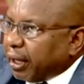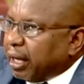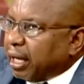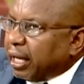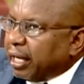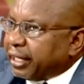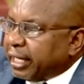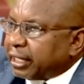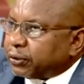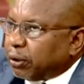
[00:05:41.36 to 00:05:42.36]
the
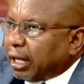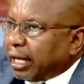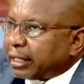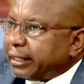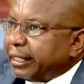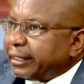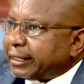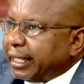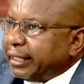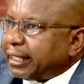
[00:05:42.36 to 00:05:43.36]
Electoral Act, it
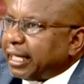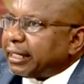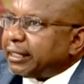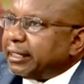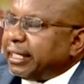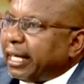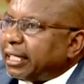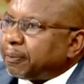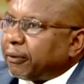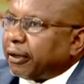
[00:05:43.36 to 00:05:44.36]
says that
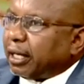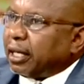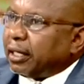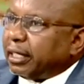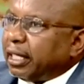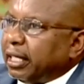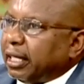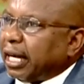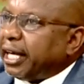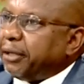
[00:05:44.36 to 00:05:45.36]
diaspora, the
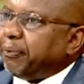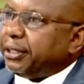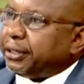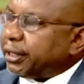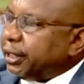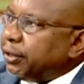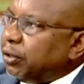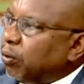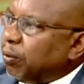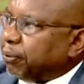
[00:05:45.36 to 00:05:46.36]
IEBC,
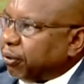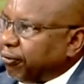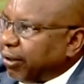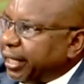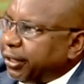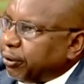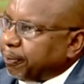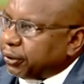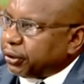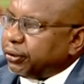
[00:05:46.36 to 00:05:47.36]
will provide the
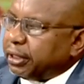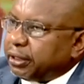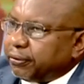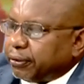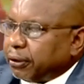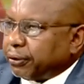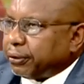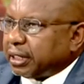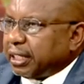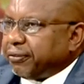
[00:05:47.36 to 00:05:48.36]
opportunity for
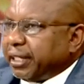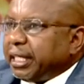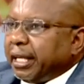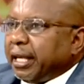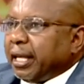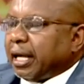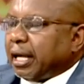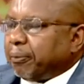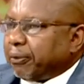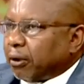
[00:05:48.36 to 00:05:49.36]
those living
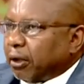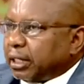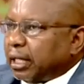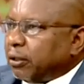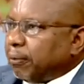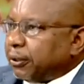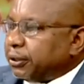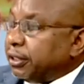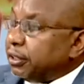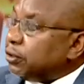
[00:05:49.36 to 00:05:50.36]
abroad an
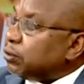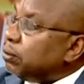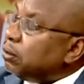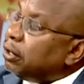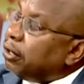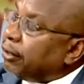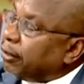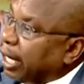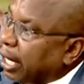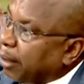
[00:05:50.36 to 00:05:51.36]
opportunity to
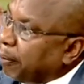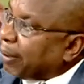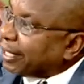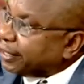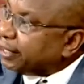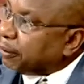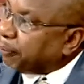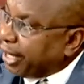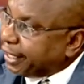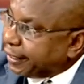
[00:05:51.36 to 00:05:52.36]

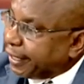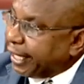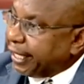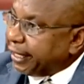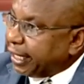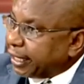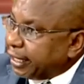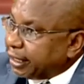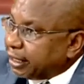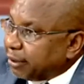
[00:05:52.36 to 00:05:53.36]
participate in the
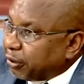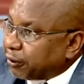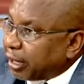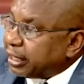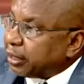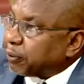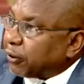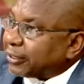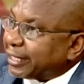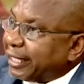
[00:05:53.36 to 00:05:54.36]
Kenyan democratic
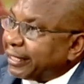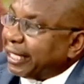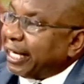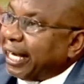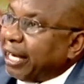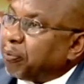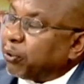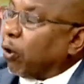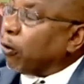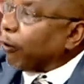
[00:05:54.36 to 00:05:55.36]
process
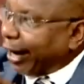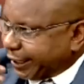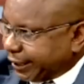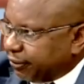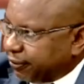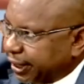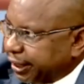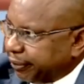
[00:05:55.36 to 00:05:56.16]
progressively.